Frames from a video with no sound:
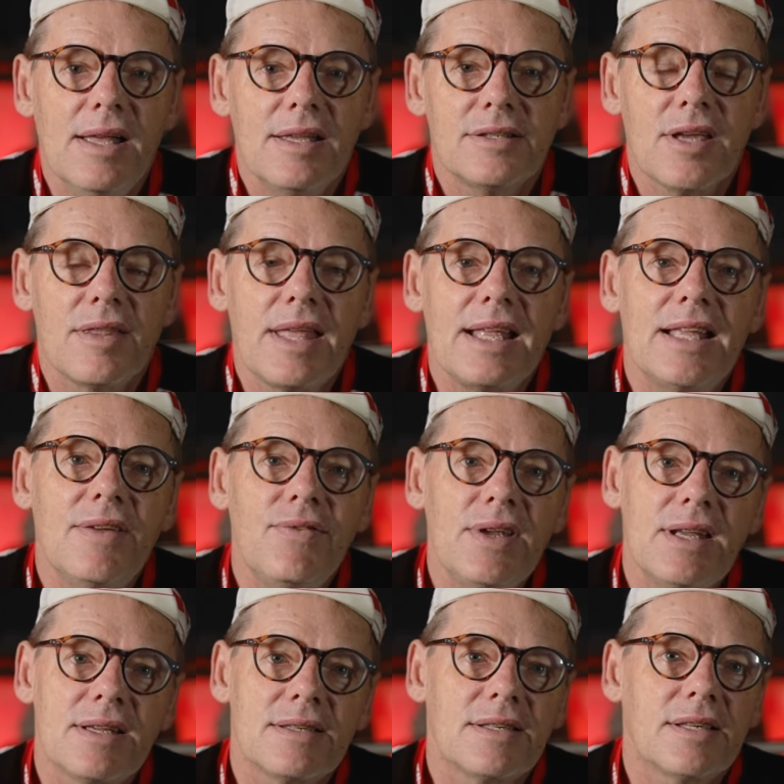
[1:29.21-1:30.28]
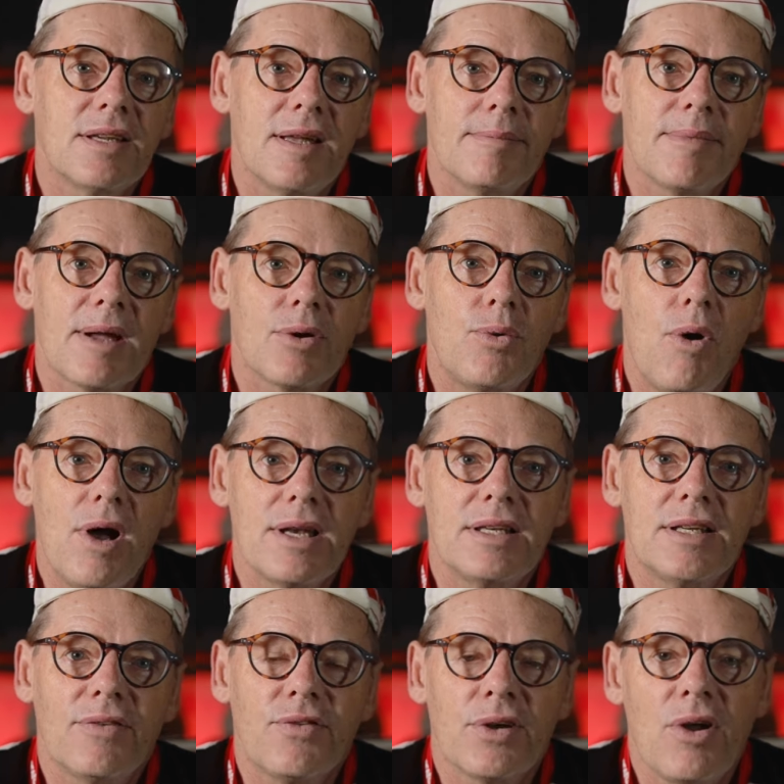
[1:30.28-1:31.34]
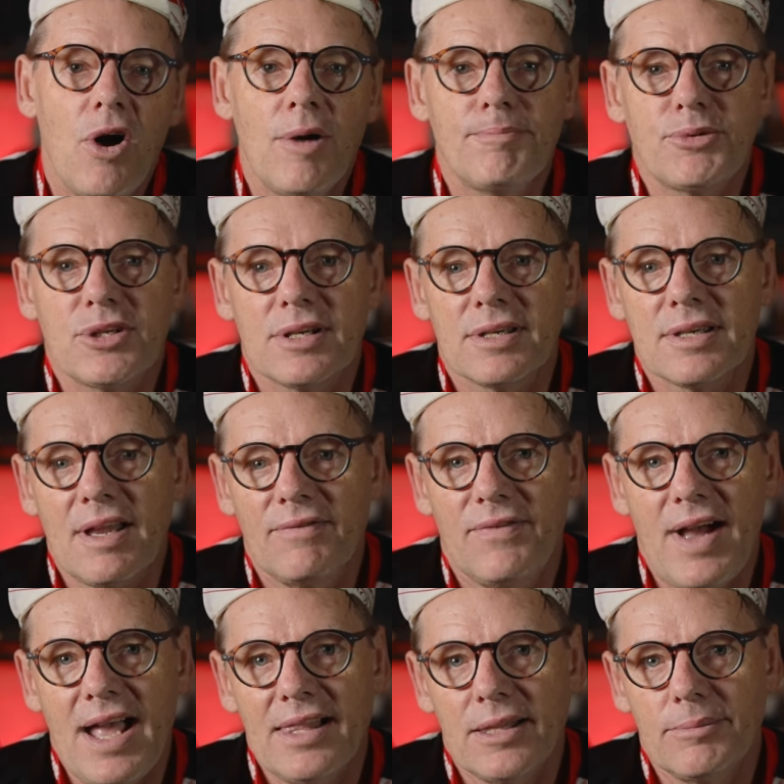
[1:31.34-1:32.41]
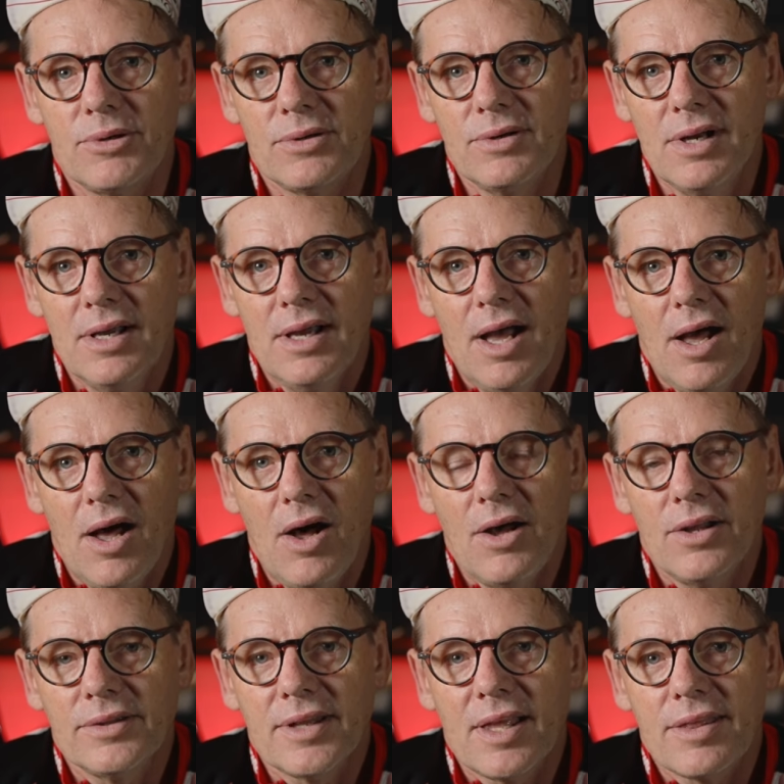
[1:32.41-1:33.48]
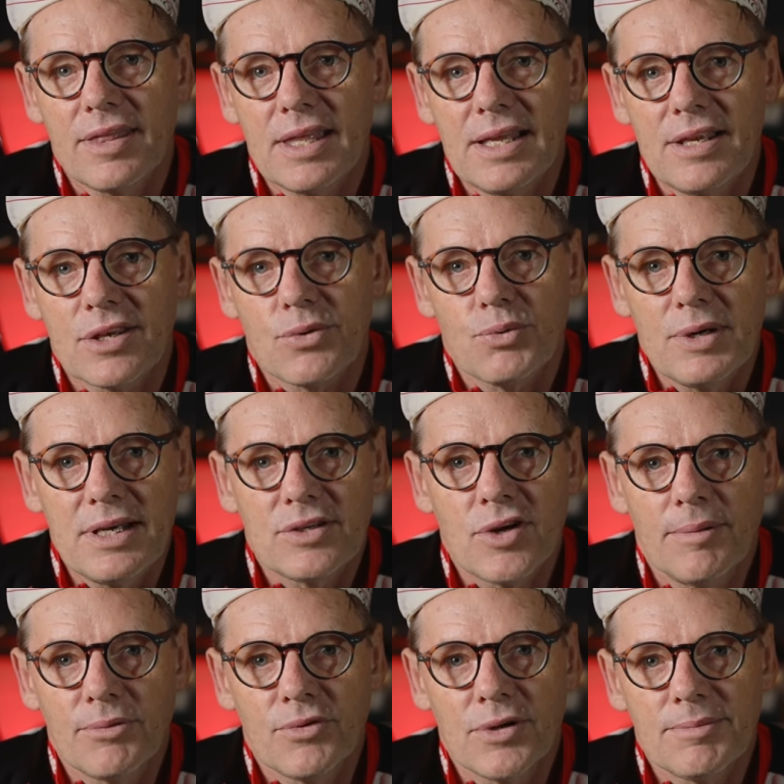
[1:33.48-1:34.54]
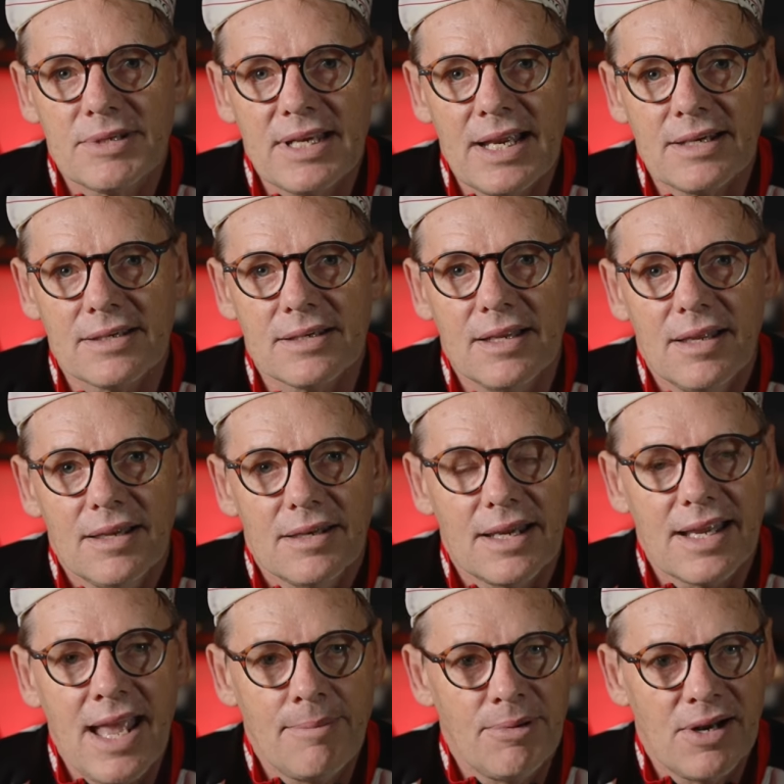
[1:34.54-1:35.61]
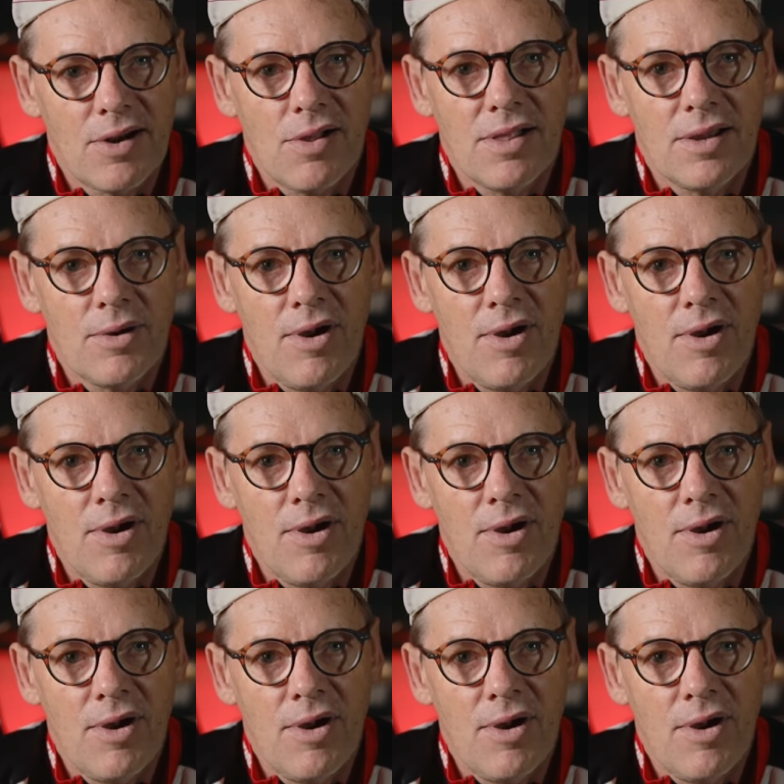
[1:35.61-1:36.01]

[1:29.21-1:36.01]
So they're giving us some quite different options available on the three top group sets that Campagnolo